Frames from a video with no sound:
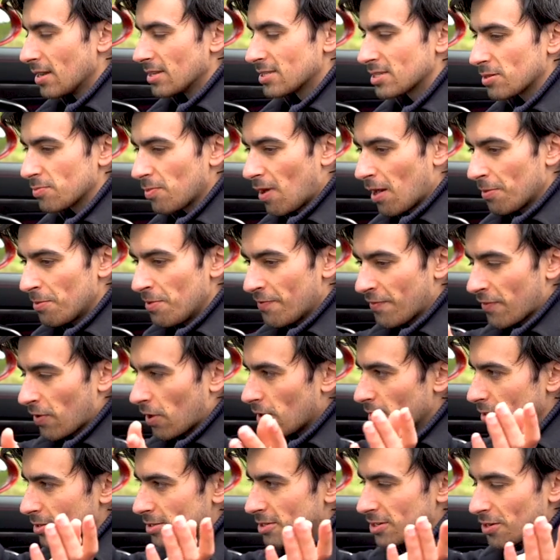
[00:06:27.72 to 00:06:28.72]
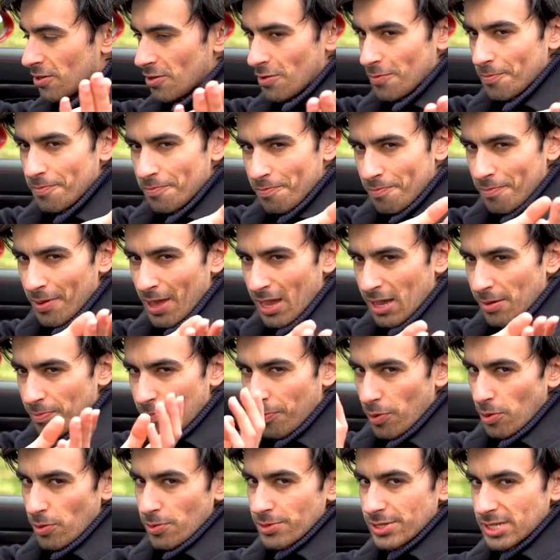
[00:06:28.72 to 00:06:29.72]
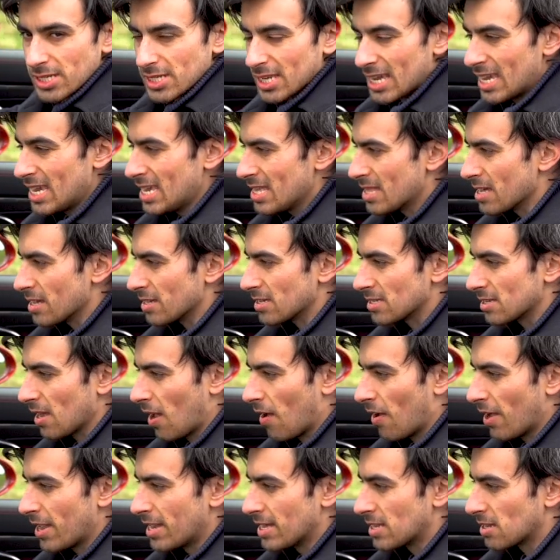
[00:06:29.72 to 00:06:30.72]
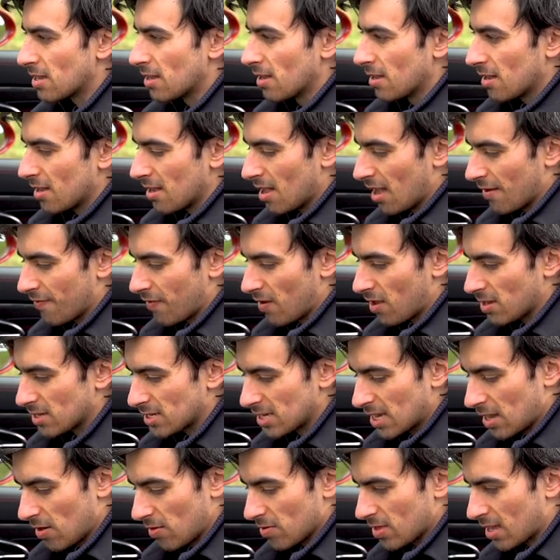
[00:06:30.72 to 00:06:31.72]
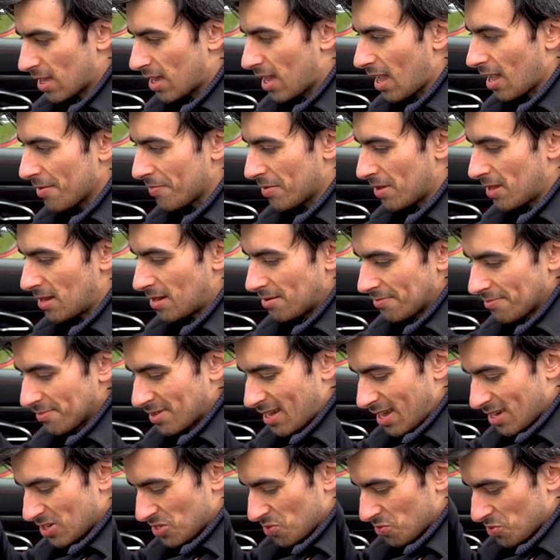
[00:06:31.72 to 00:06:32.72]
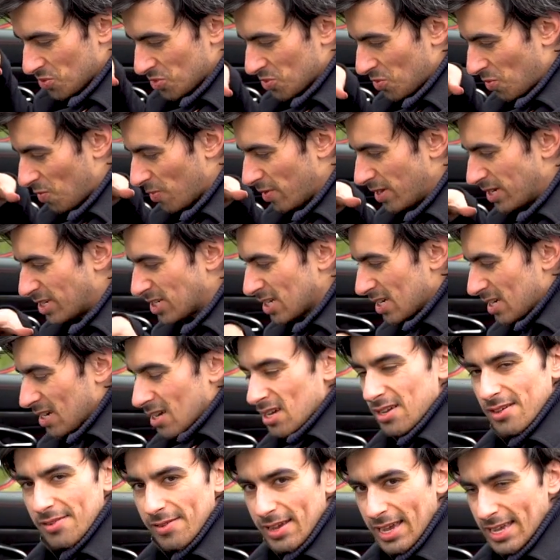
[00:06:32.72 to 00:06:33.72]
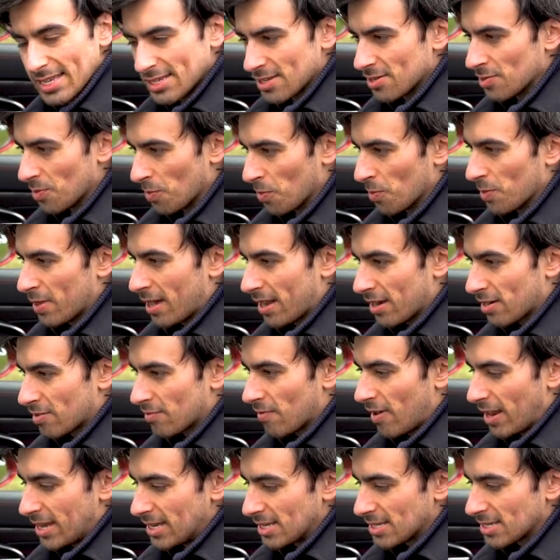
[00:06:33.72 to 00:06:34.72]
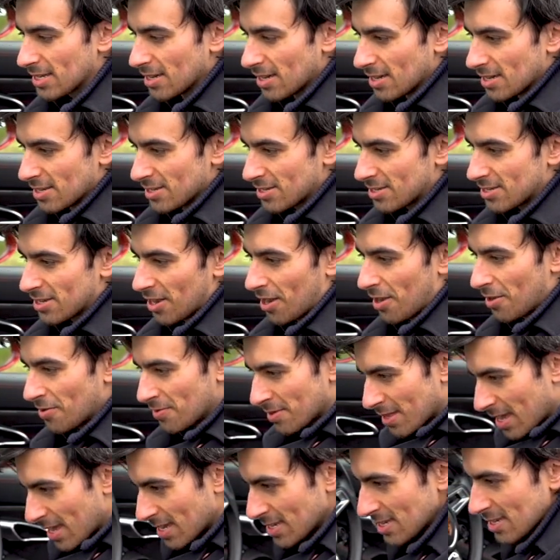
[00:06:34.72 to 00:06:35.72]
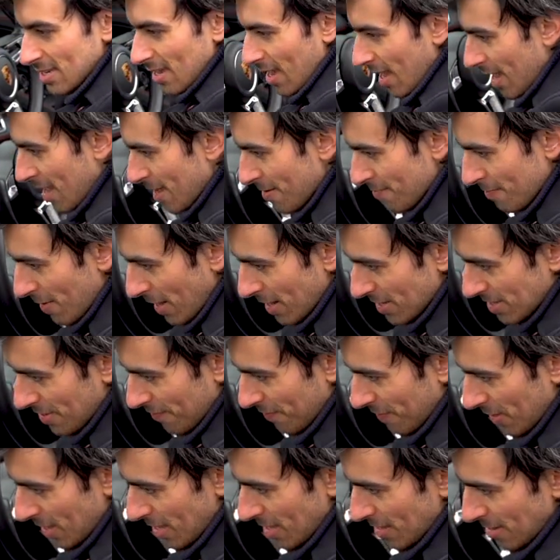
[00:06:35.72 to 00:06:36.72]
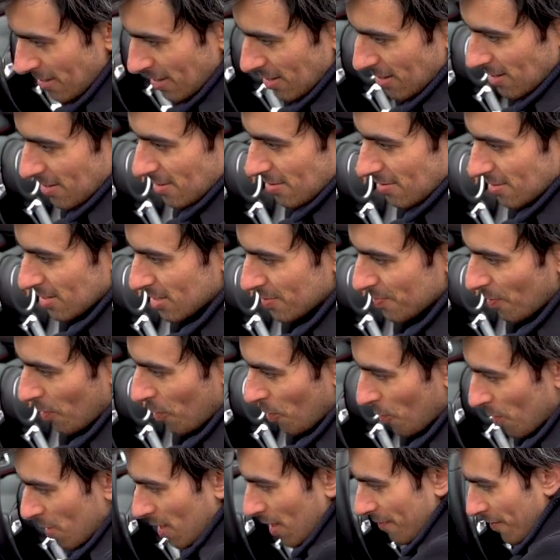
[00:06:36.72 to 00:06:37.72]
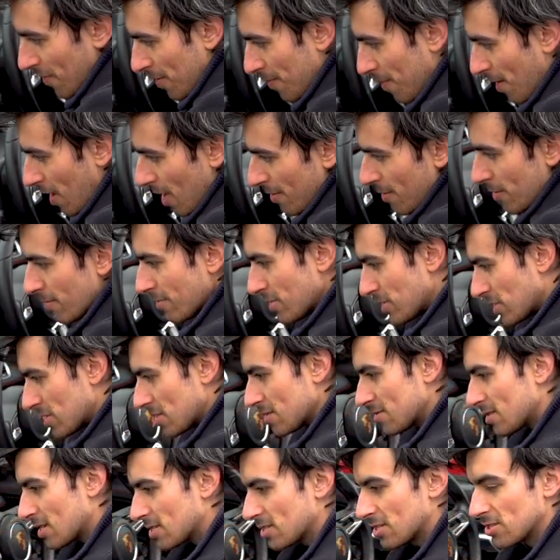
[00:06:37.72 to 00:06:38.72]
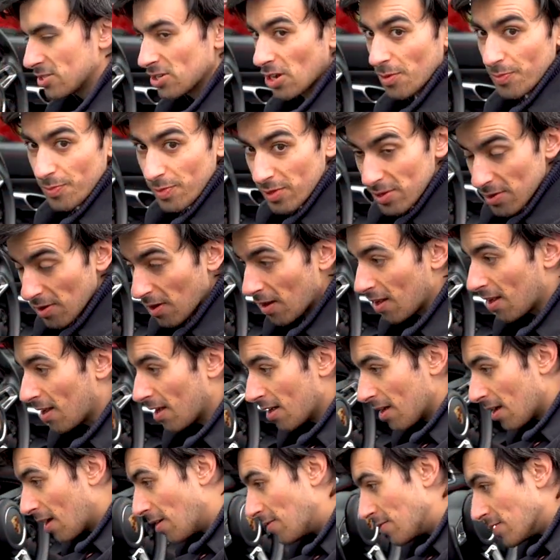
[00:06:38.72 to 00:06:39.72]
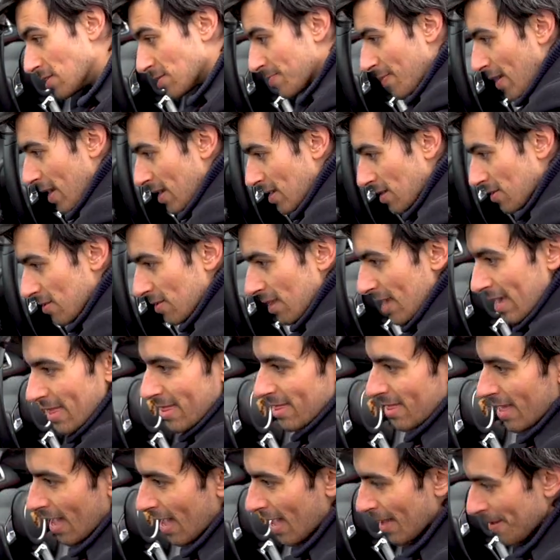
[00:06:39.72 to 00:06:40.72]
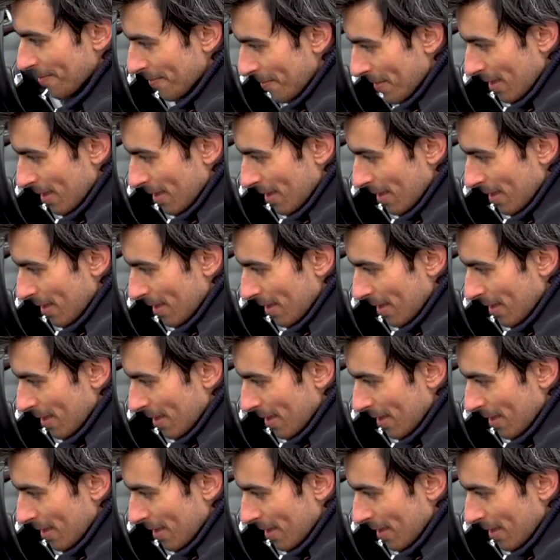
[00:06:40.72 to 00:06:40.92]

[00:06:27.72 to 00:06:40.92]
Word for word: So while we've got two big boots either side of us here in the cabin, the actual storage isn't all that great. So there's a relatively small glove compartment, which does the job. Got our owner's manual in there.